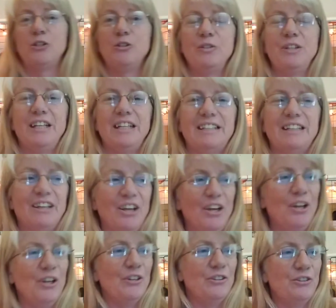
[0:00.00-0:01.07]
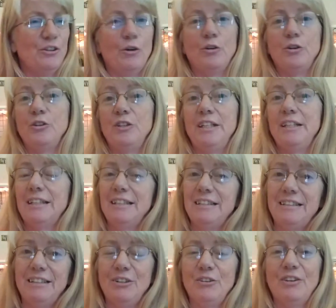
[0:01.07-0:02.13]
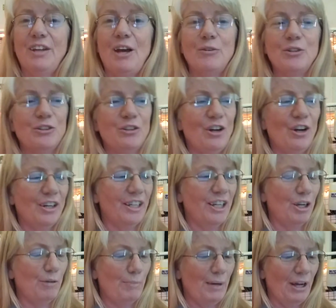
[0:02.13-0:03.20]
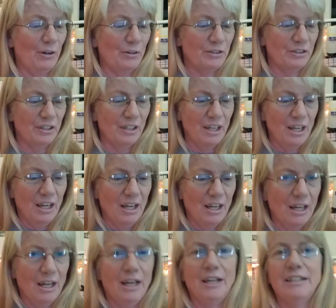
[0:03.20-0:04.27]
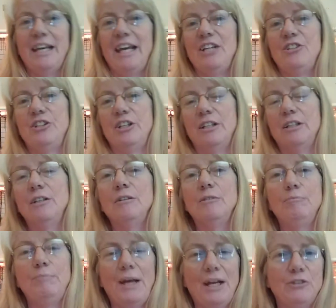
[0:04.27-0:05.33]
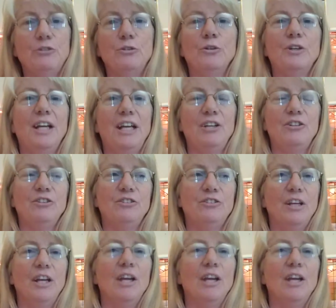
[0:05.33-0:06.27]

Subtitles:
you need. So you need to consider that when you're talking about caging. Pet store cages